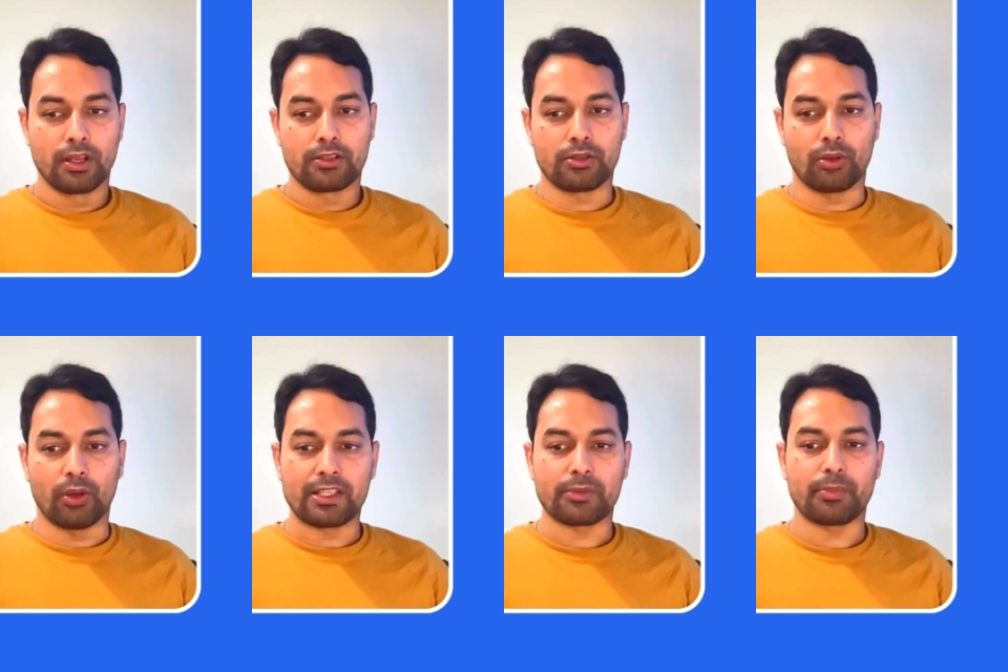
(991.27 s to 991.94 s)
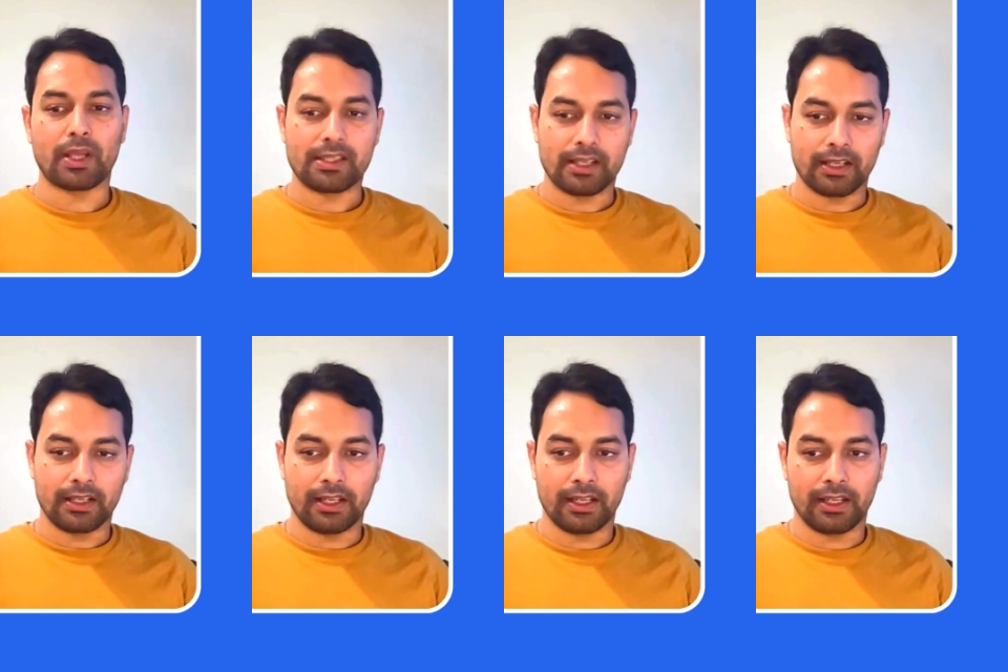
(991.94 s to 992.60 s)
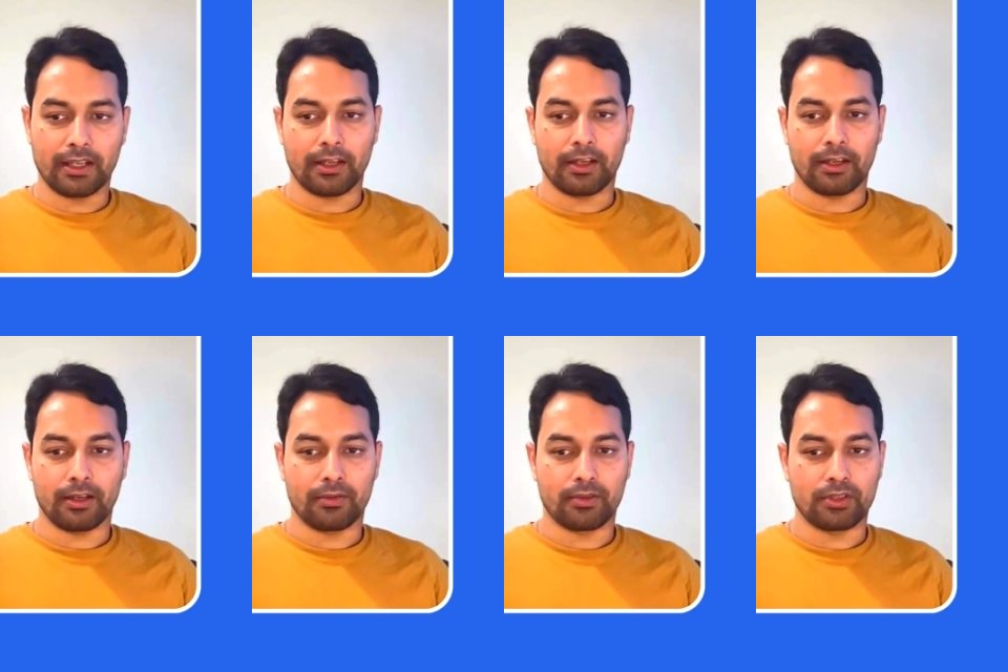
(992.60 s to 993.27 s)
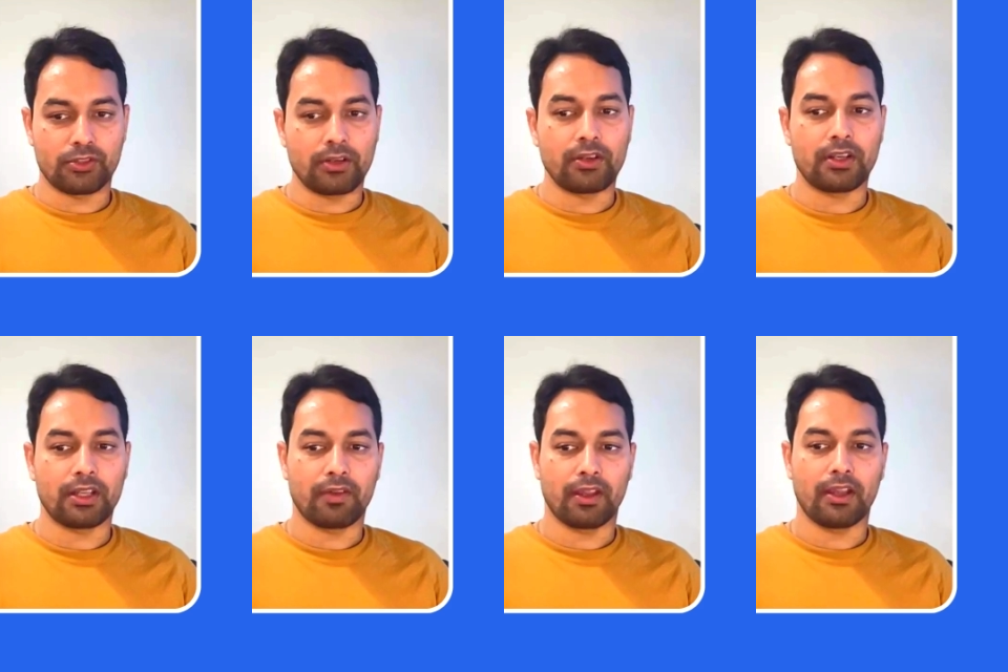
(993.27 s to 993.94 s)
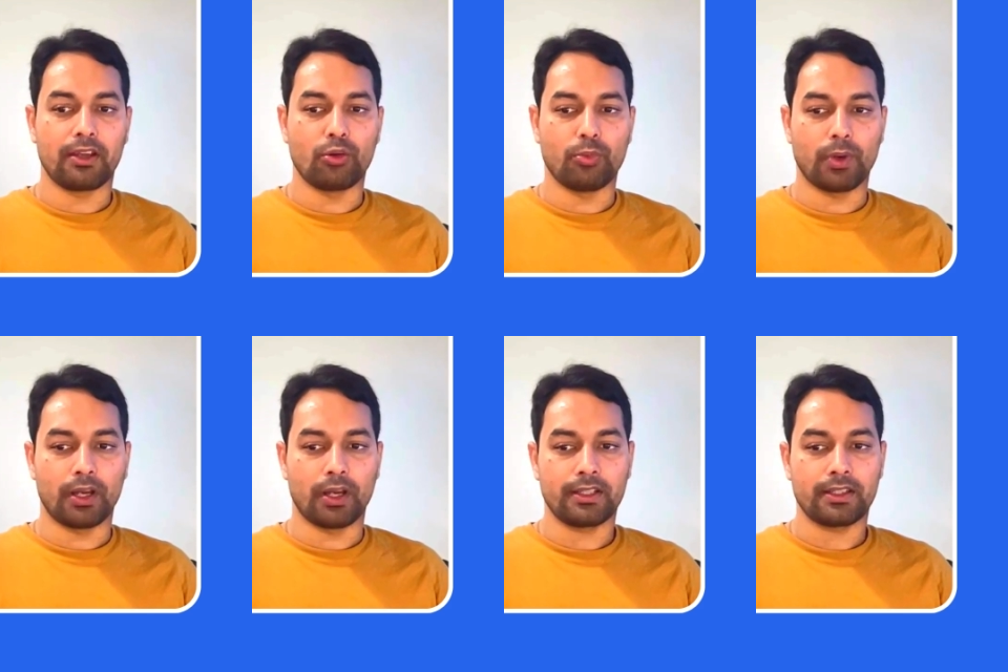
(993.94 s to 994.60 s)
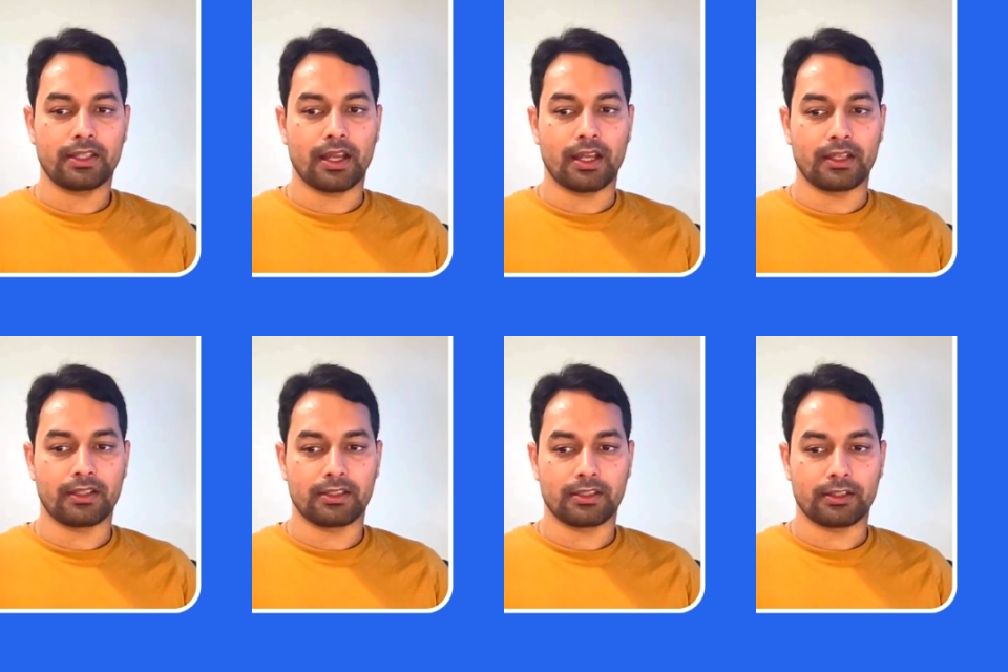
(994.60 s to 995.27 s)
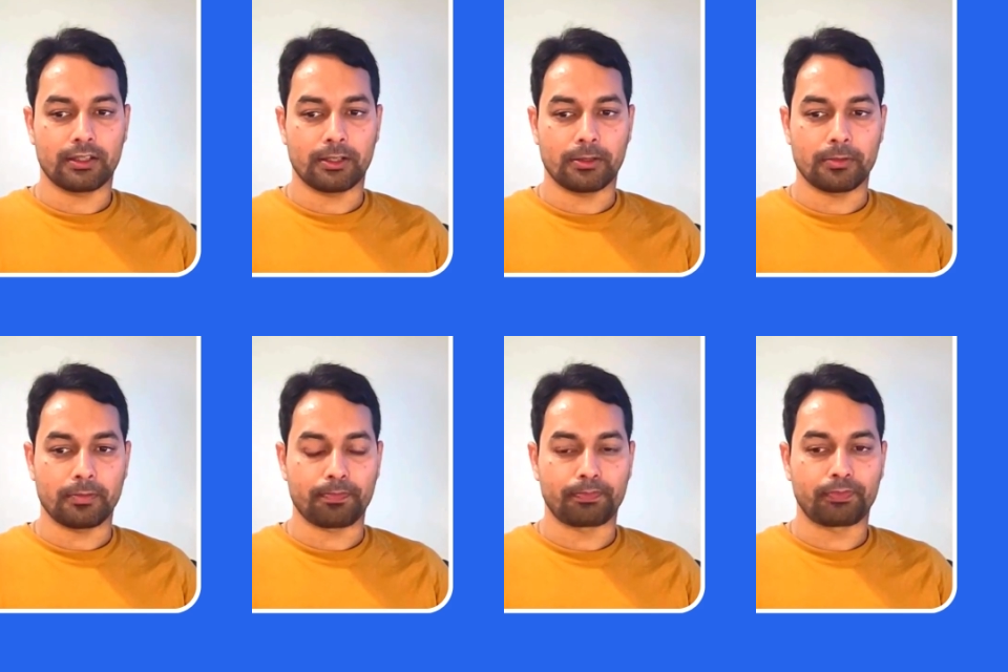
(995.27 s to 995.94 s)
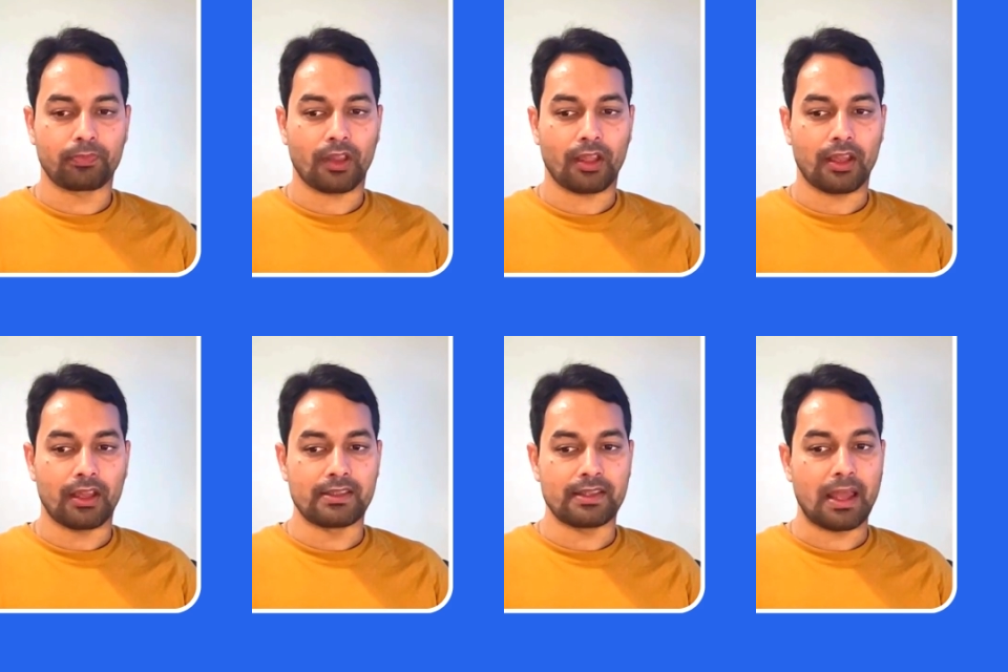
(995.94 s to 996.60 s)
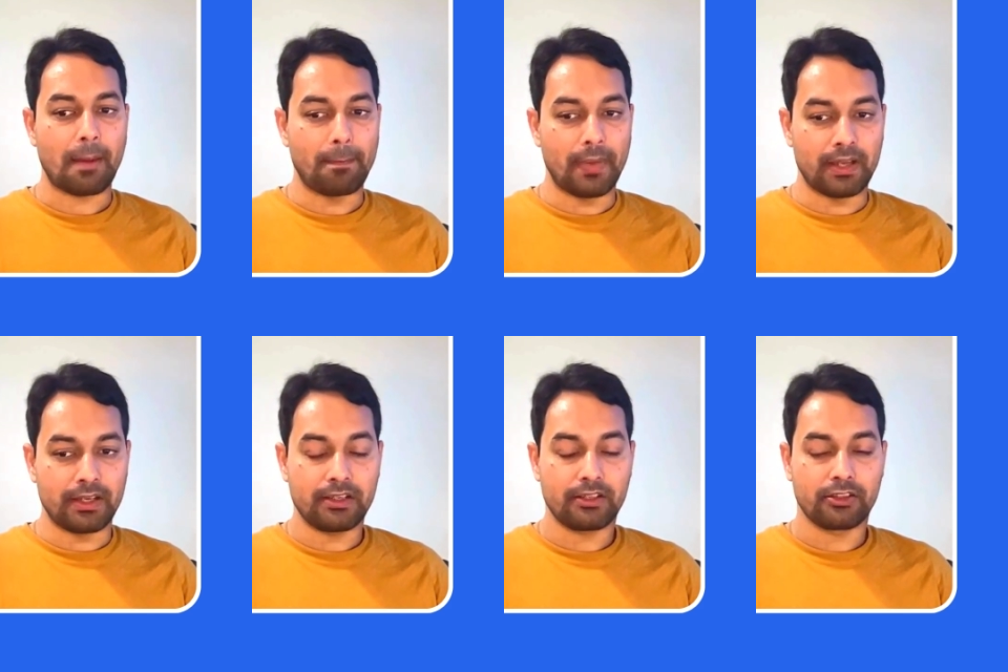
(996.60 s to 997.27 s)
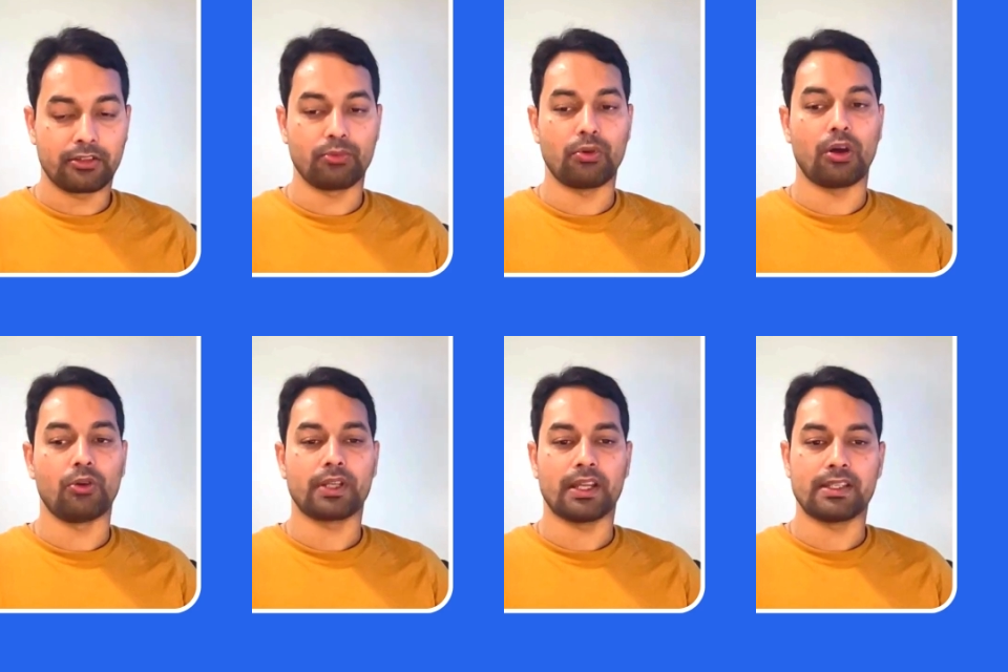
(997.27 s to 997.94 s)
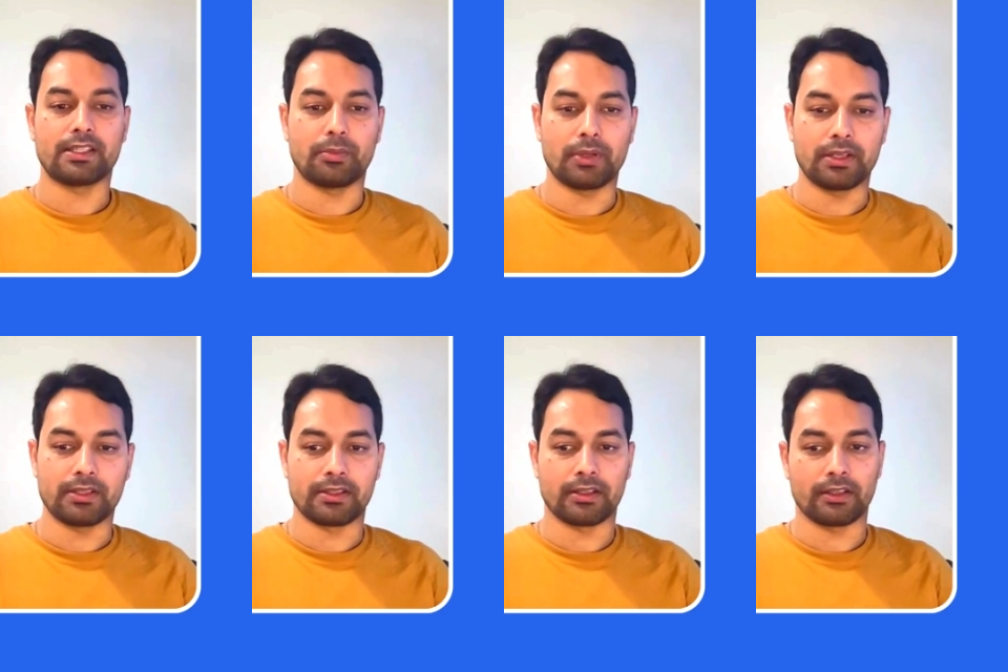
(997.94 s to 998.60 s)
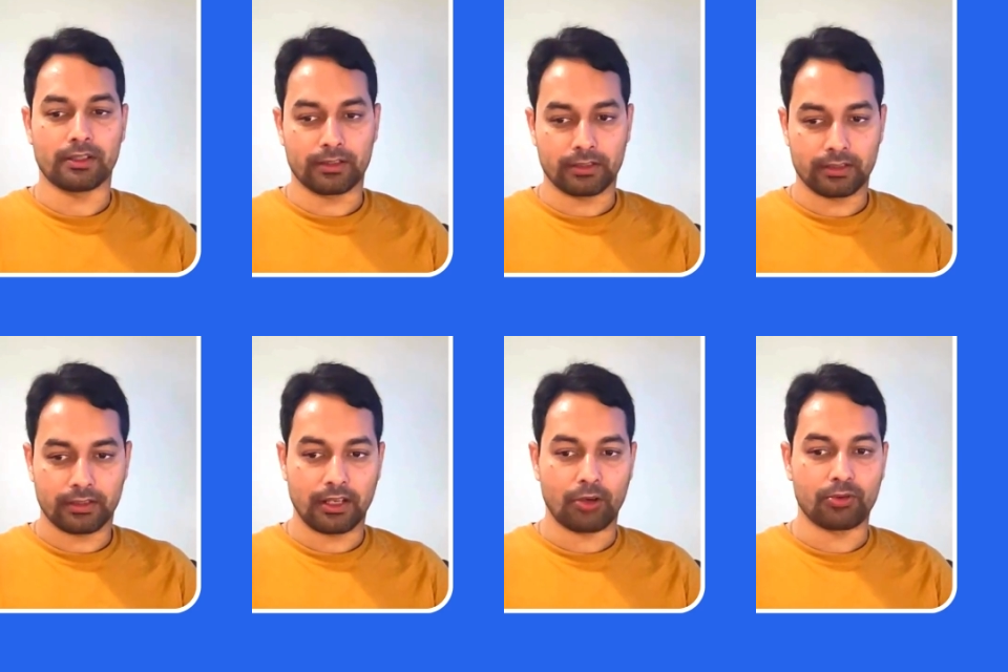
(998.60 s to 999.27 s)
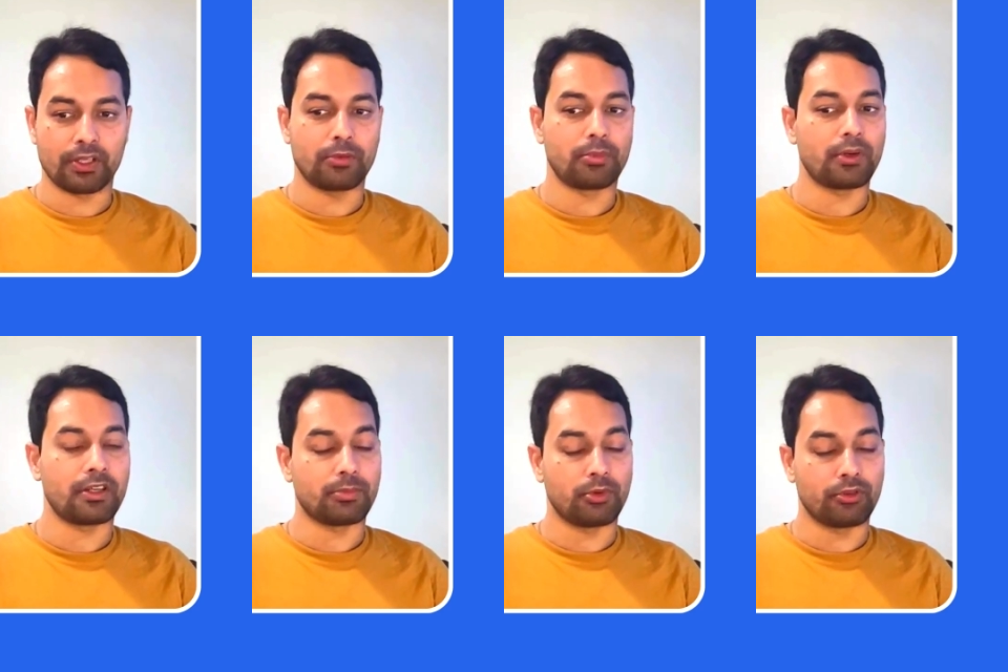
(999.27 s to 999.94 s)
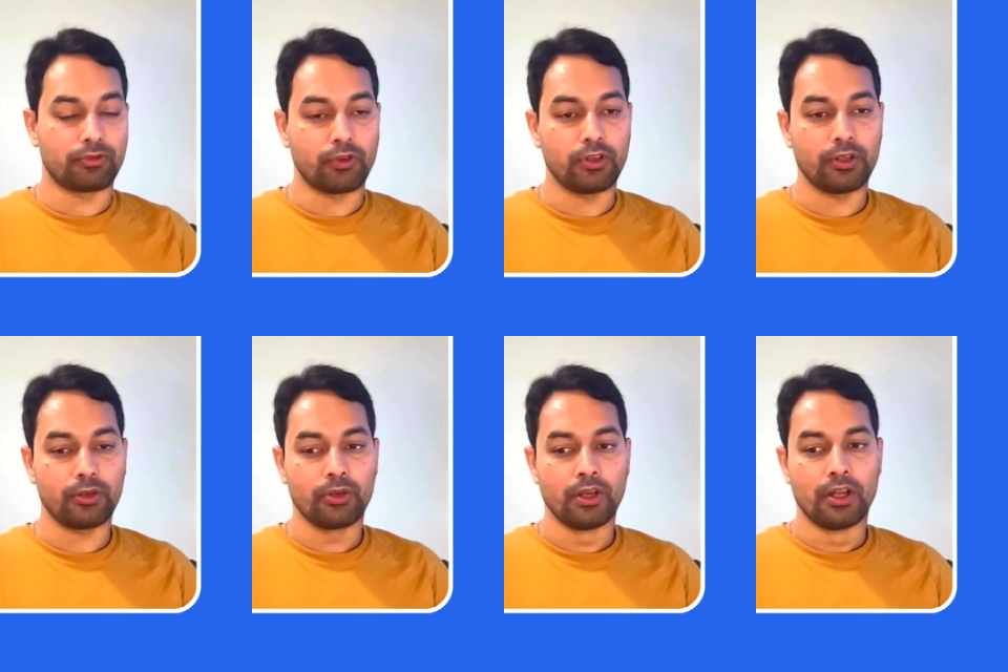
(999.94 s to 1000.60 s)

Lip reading: So it's basically the generative AI copilot that is embedded throughout SAP's cloud enterprise portfolio.